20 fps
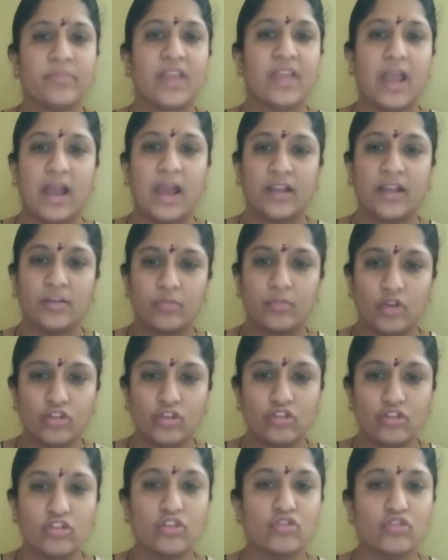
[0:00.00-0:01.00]
and the
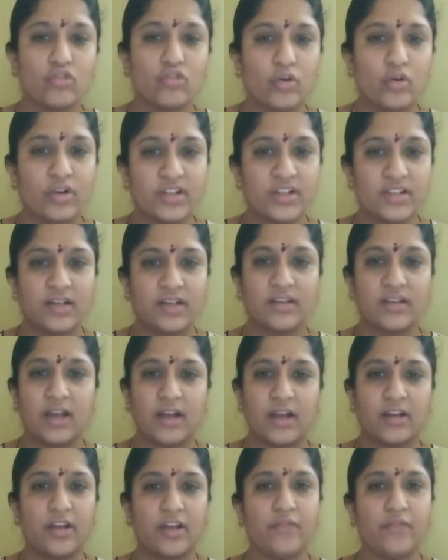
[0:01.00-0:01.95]
process is so rigid that